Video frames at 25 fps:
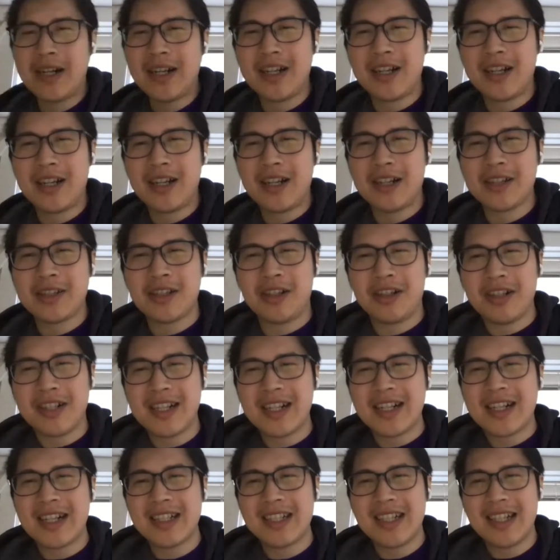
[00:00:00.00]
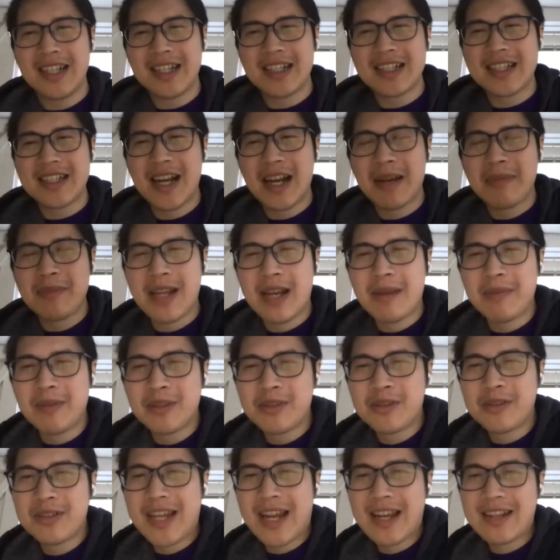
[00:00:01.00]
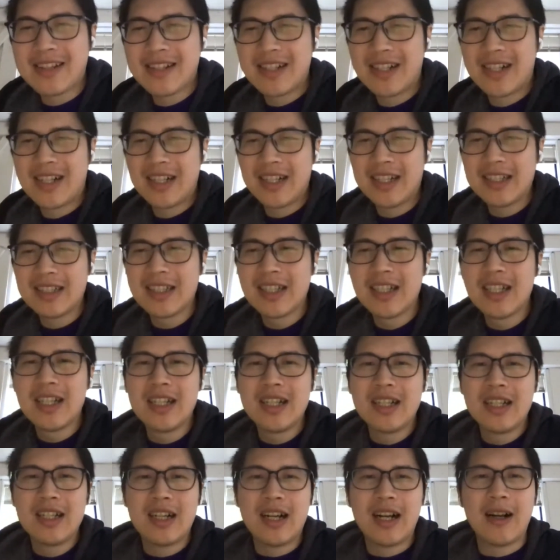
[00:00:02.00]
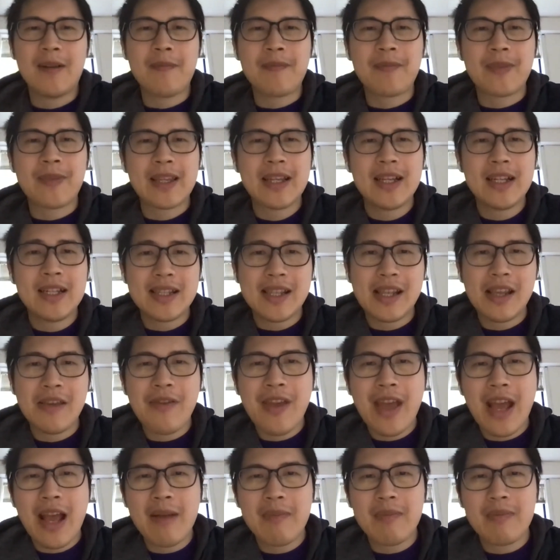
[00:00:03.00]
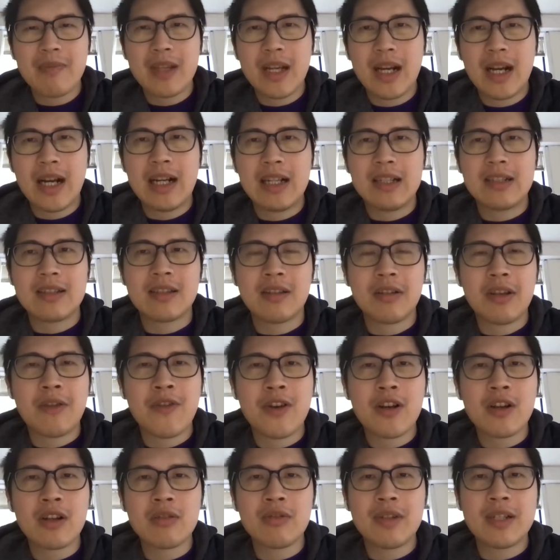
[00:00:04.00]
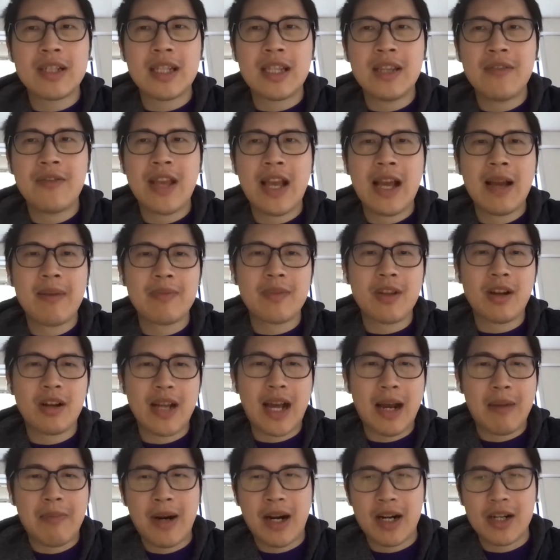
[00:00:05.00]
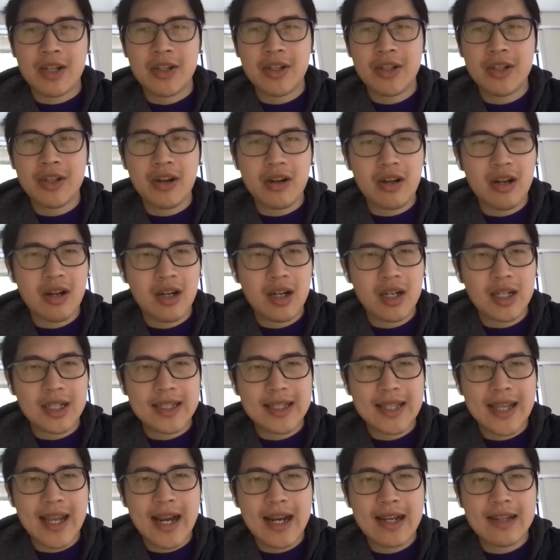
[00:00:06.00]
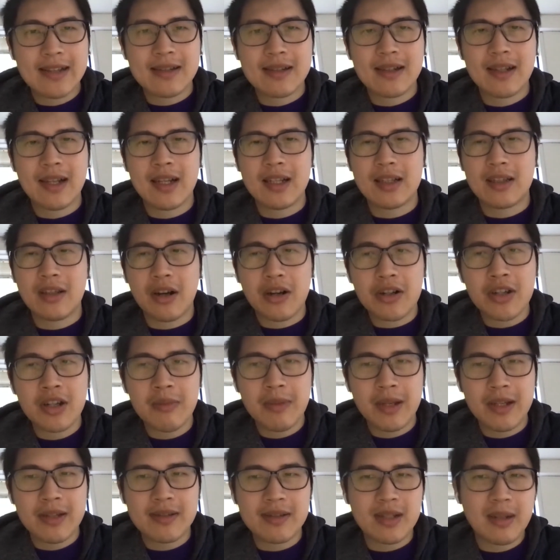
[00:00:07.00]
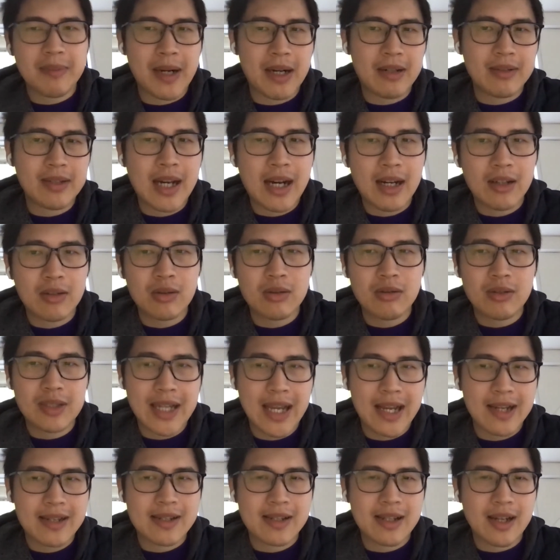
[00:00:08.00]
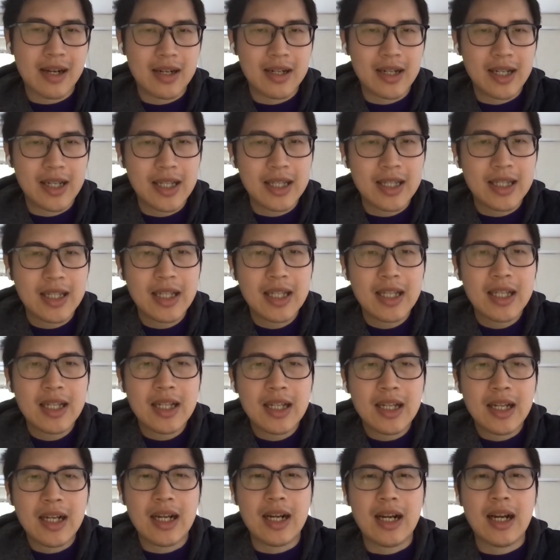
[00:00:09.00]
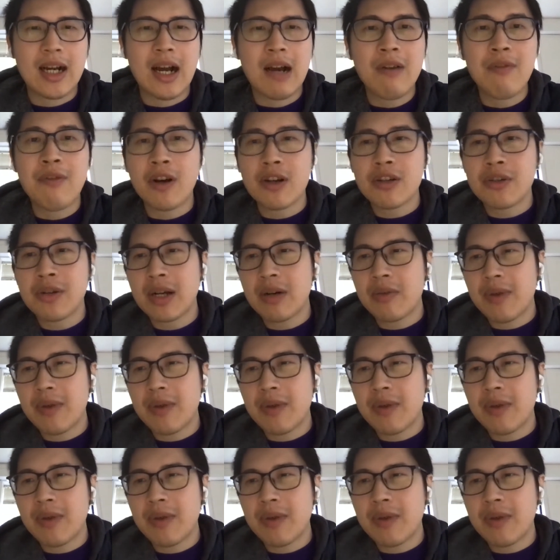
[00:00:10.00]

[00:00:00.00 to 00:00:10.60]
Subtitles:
world or Docker container type demo to get started? TVM. So if you go to tvm.apache.org, there is documents about how do you get started. Unfortunately,